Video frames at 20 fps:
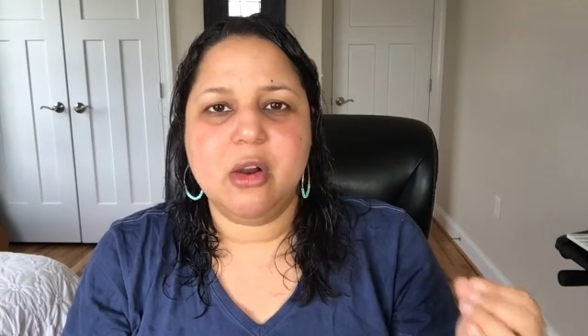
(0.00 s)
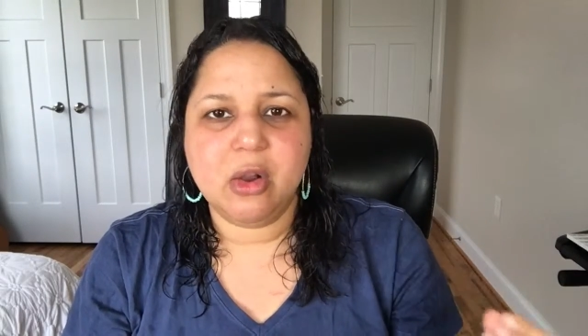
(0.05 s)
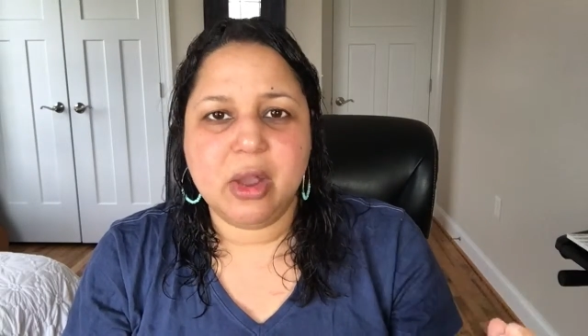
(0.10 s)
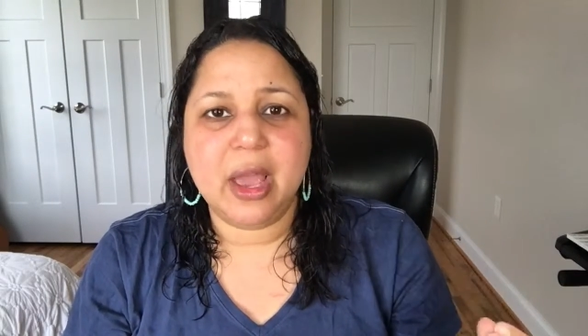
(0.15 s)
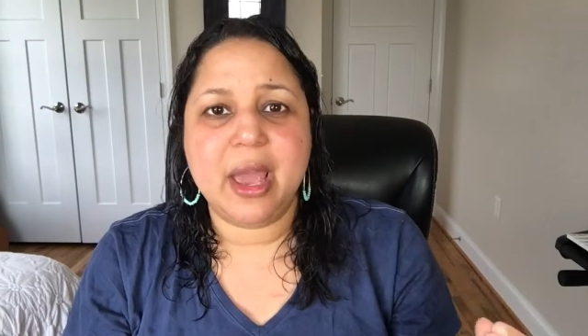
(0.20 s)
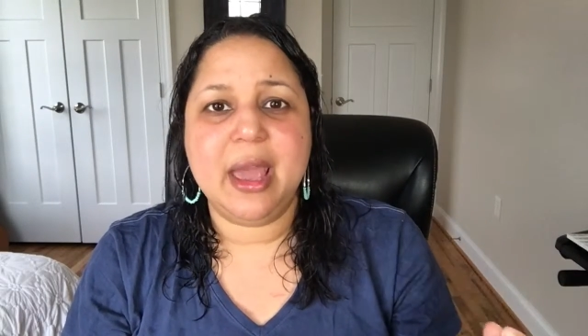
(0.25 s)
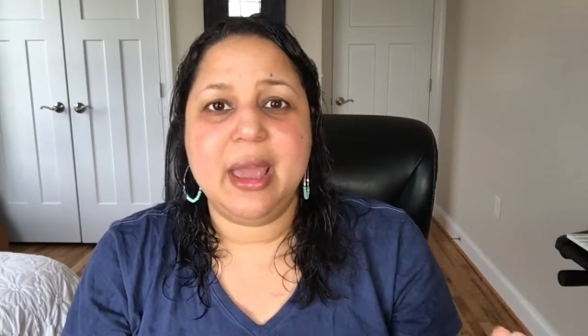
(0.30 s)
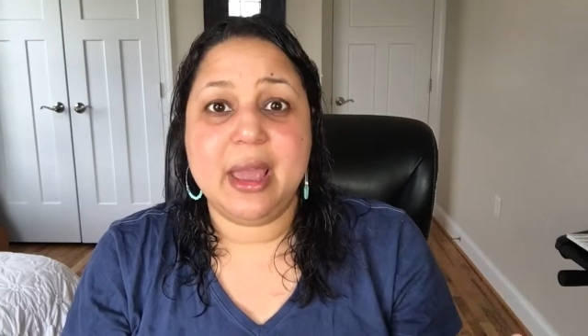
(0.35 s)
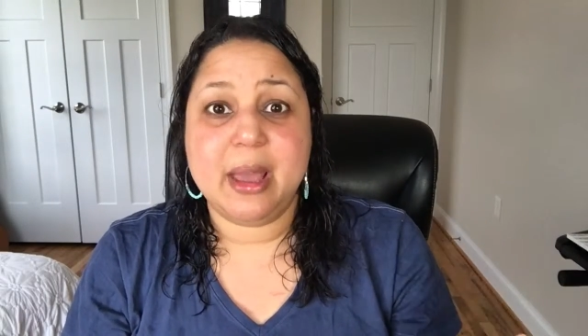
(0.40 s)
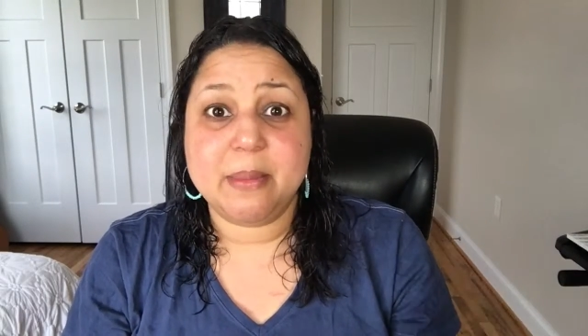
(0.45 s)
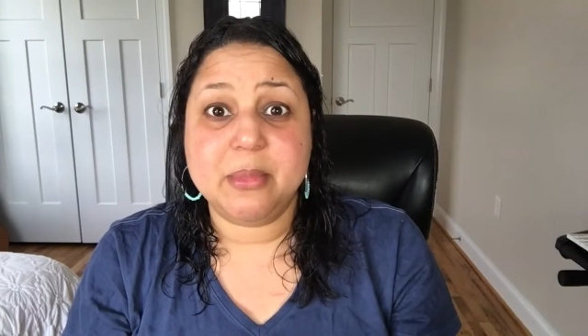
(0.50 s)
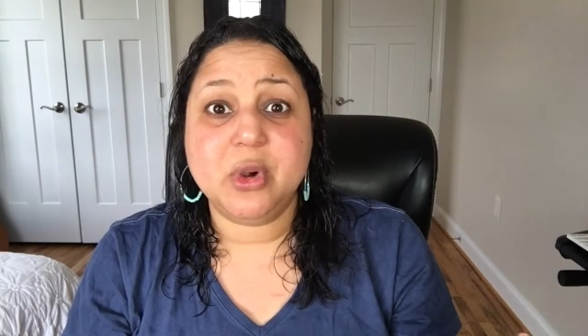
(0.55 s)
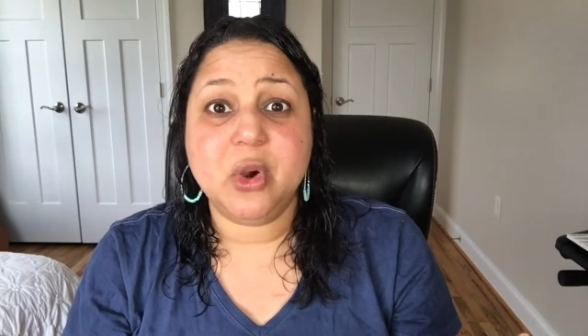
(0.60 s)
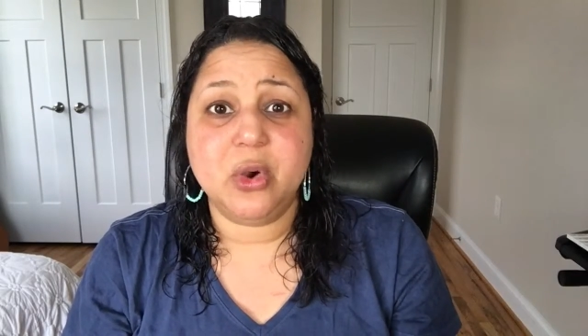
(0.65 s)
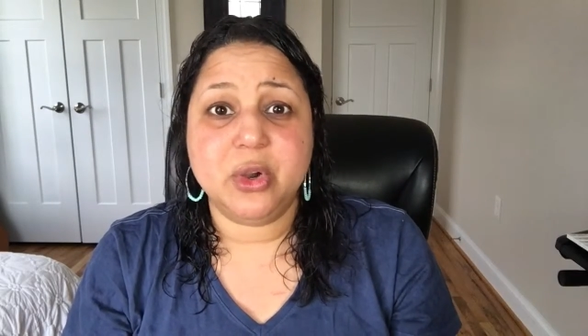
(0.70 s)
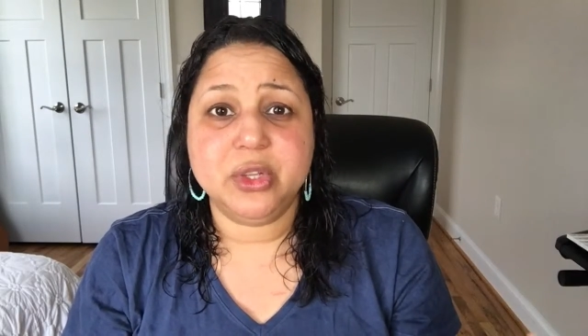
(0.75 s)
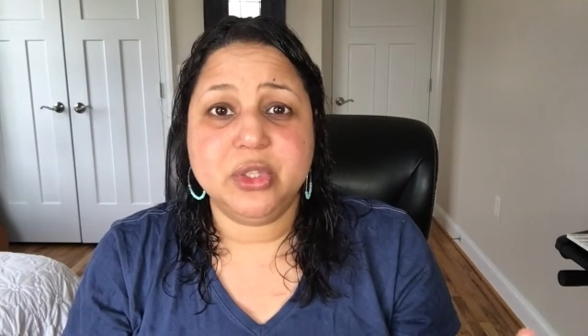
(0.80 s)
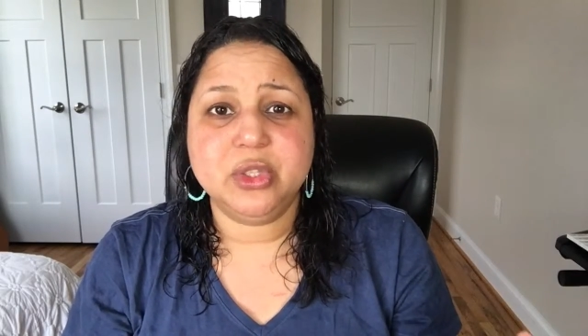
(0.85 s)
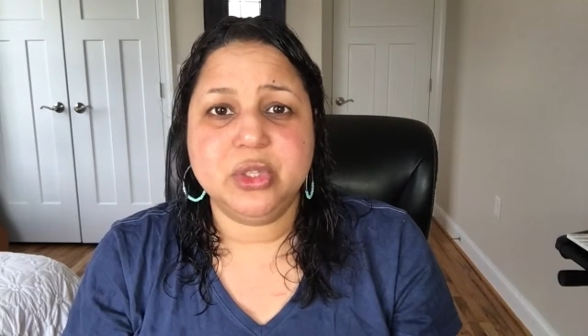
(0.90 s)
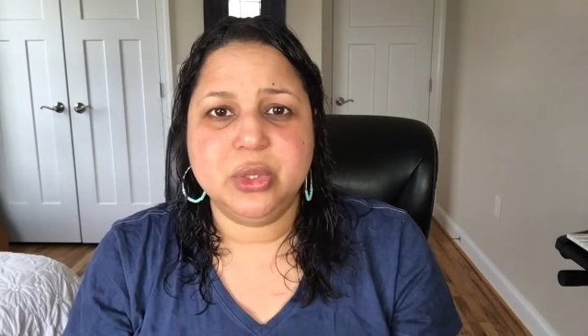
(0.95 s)
okay, I'm
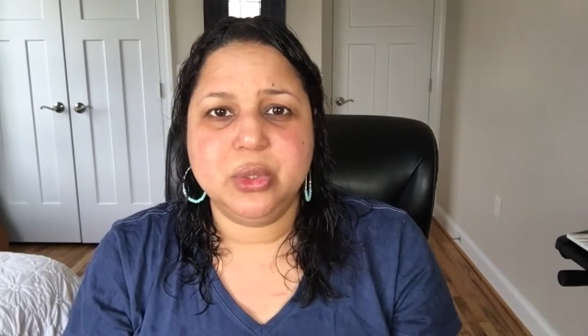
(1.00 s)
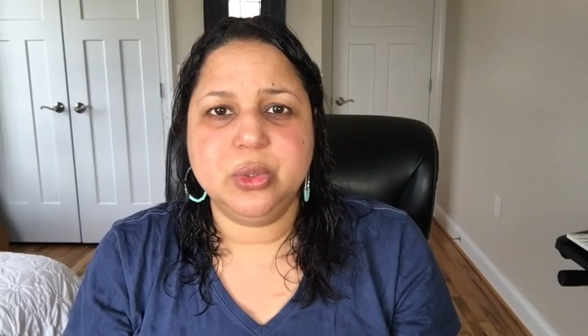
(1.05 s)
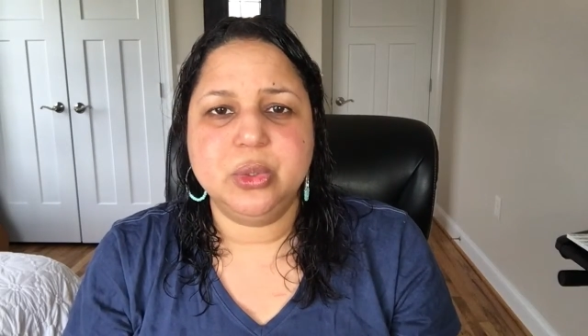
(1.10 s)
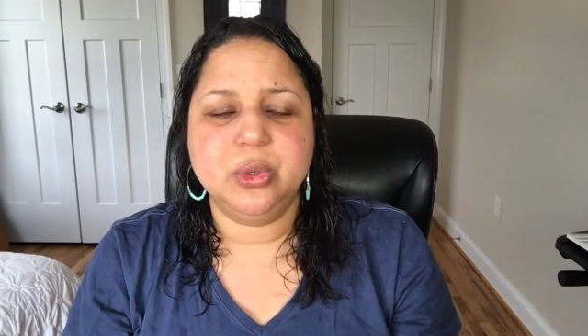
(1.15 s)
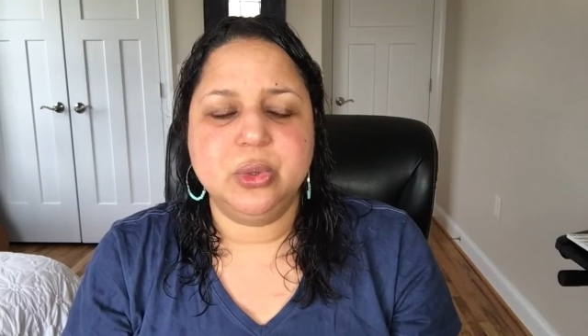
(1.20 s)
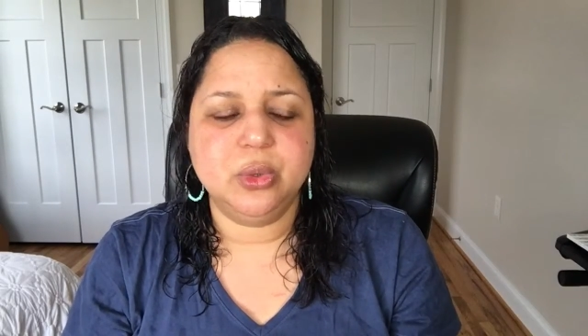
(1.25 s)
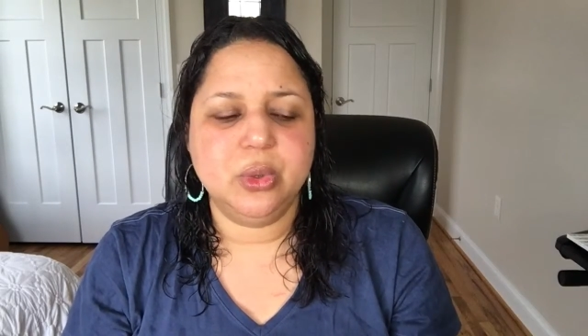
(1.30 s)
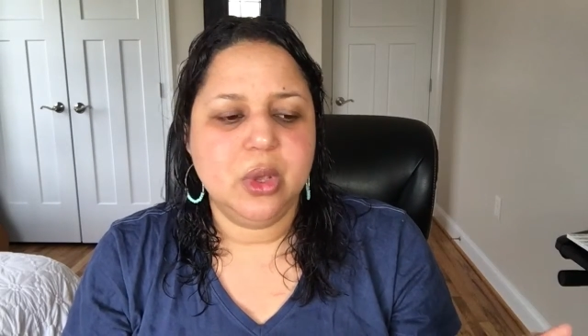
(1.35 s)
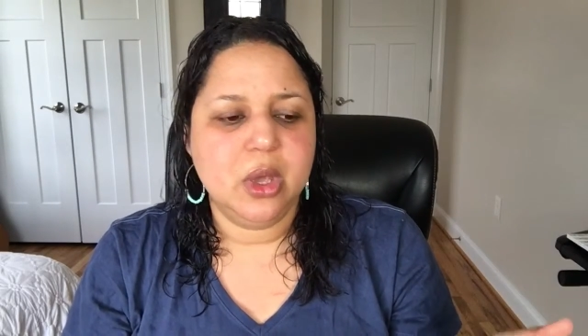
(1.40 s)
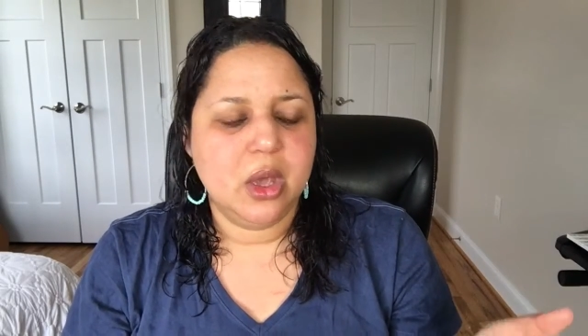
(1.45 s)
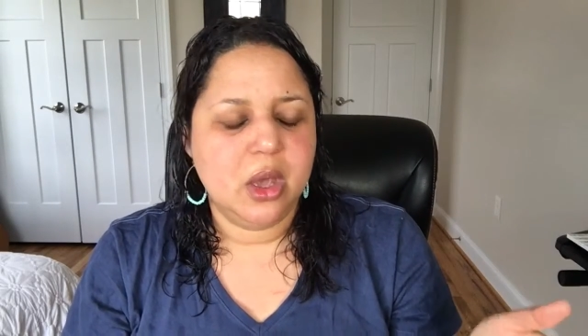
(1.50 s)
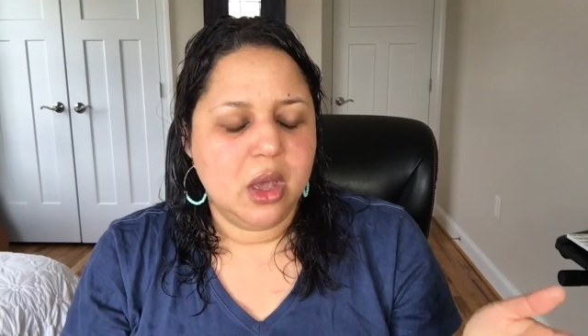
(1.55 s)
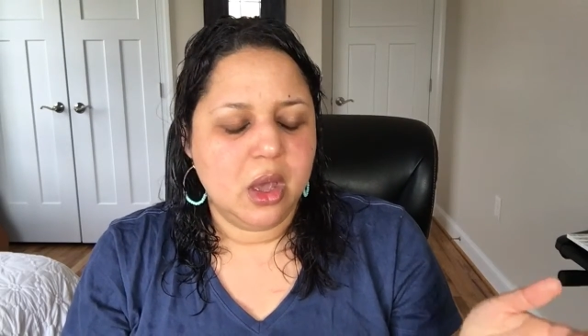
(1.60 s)
going to